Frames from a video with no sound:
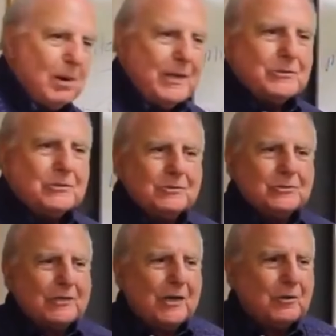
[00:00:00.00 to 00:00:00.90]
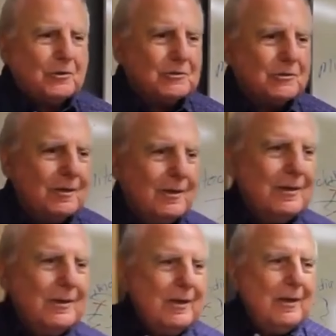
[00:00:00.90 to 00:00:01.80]
replace cells.
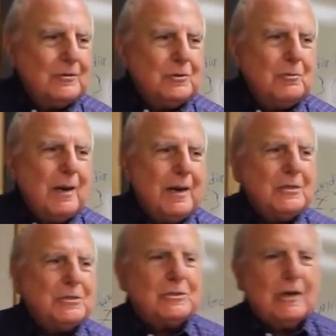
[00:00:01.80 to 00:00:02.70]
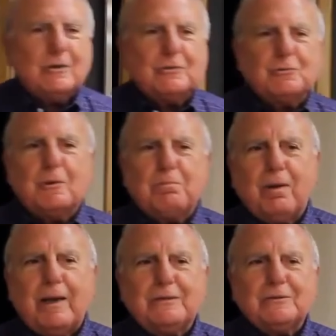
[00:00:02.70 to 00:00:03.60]
Too many cells
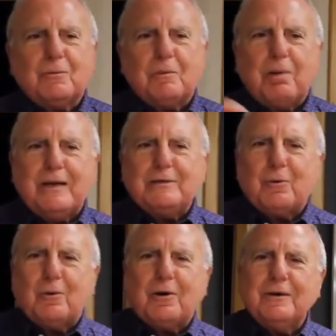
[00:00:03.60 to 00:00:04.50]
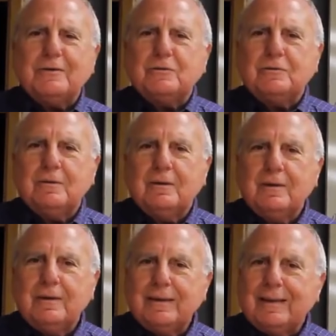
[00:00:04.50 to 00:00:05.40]
replace organs.
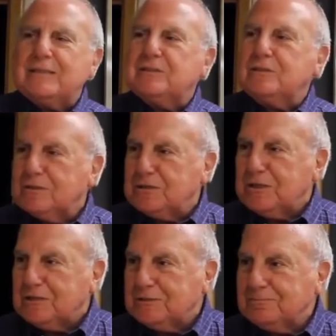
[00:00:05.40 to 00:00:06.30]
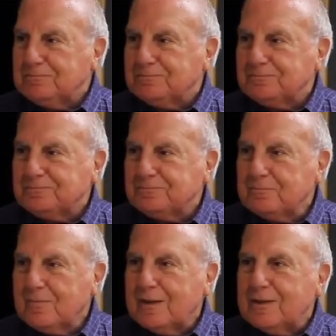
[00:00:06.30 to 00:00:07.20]
That's disease.
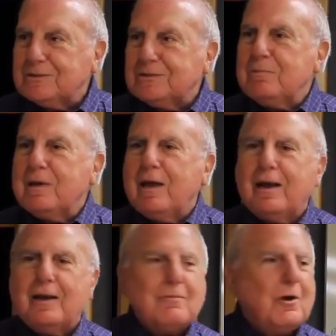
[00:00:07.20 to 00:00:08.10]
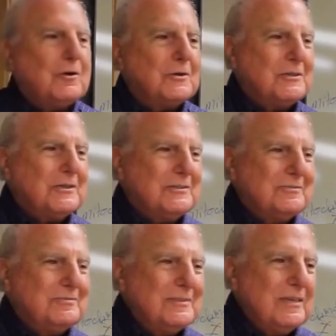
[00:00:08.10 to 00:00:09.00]
This is the beginning of all disease.
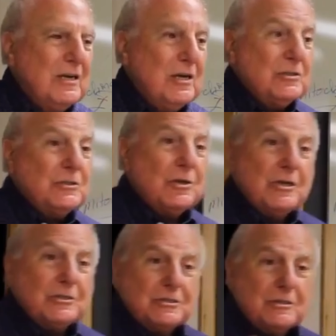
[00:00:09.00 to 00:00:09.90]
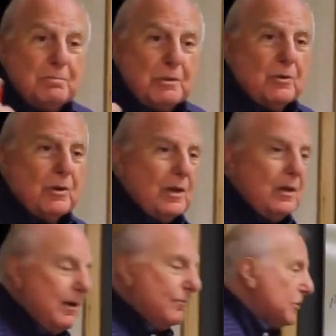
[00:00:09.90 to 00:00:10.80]
So this is the
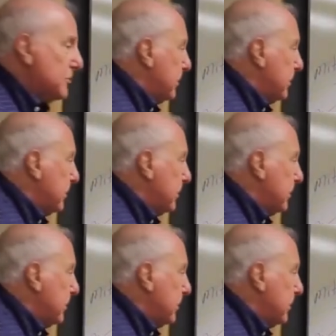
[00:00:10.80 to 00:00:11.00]
beauty of